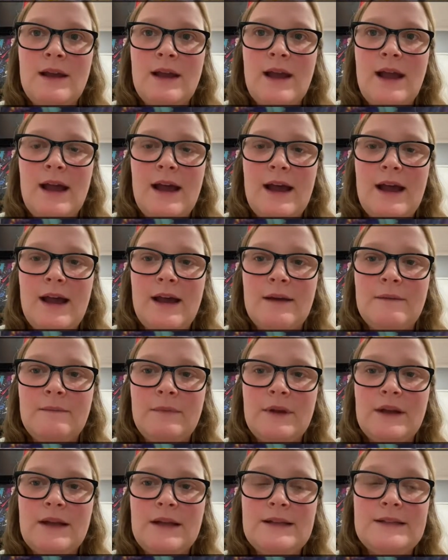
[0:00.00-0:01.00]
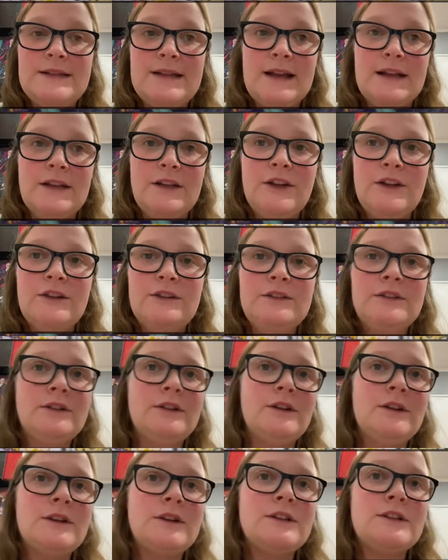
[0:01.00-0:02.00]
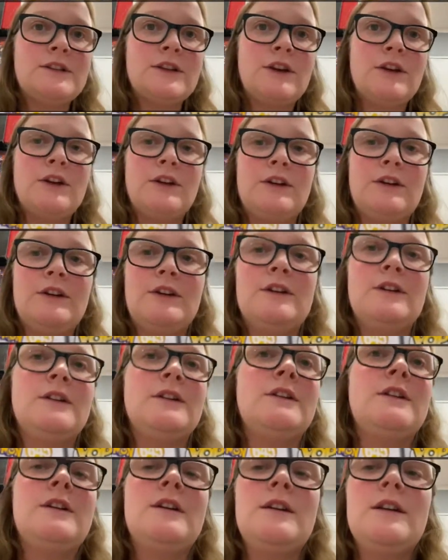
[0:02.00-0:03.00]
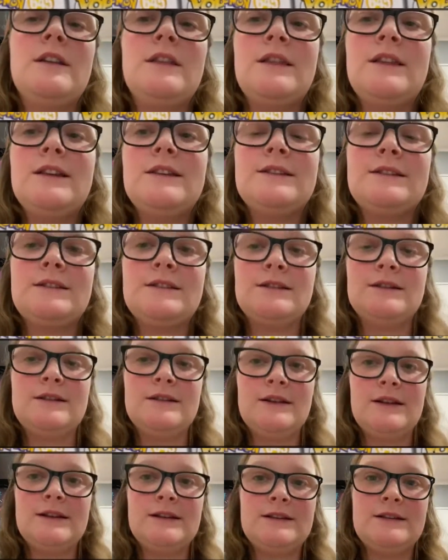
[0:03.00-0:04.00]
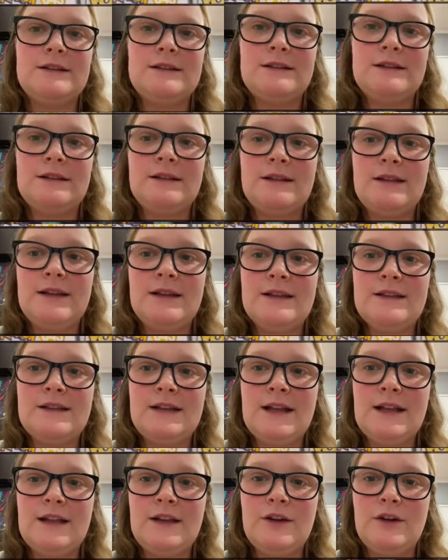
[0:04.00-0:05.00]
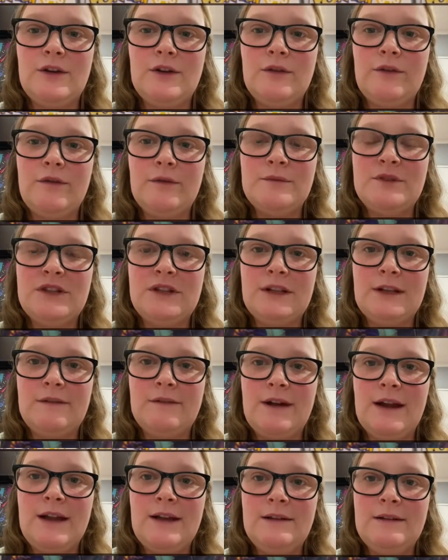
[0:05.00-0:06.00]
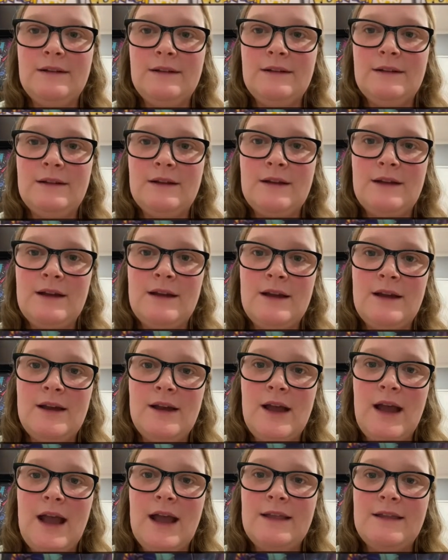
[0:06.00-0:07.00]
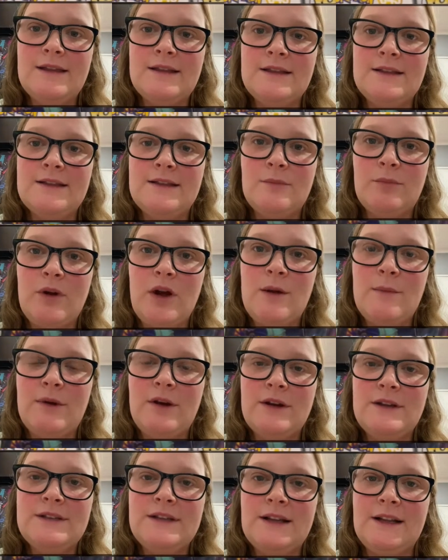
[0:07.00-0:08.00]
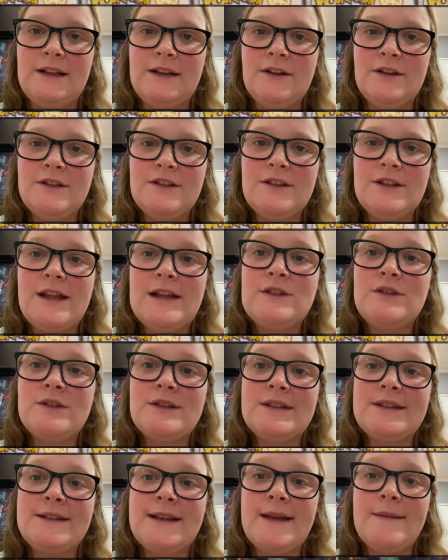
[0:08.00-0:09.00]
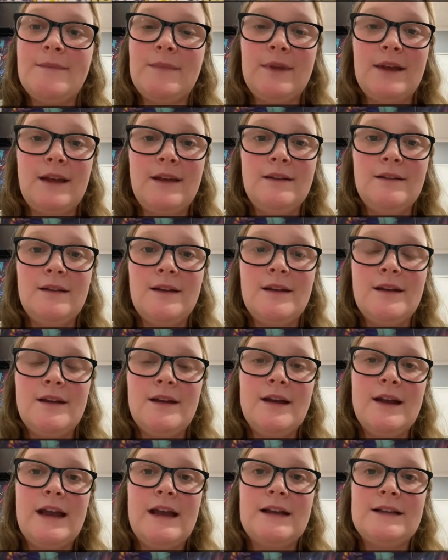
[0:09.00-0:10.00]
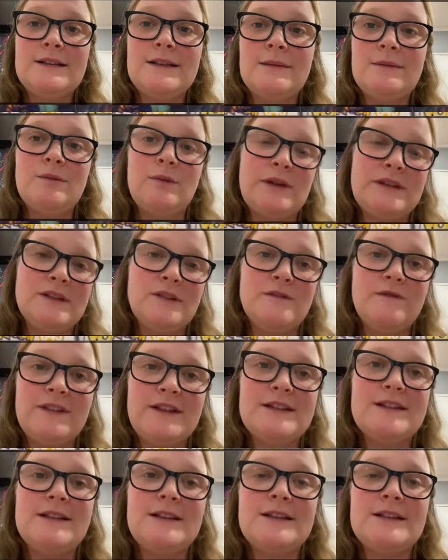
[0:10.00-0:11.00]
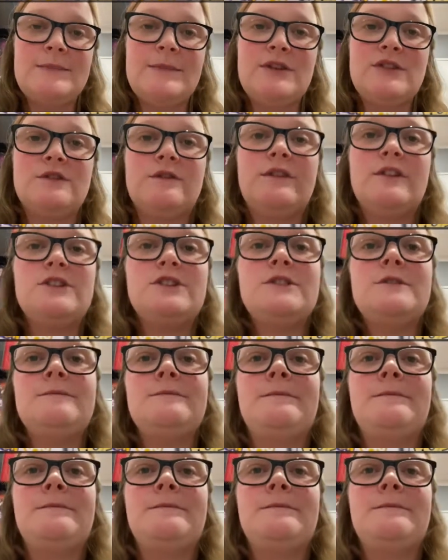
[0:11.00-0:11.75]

um, Inteleon. So this is the Inteleon from Chilling Reign. And this is the Promo Inteleon. So they do the same thing, except one's obviously a special version.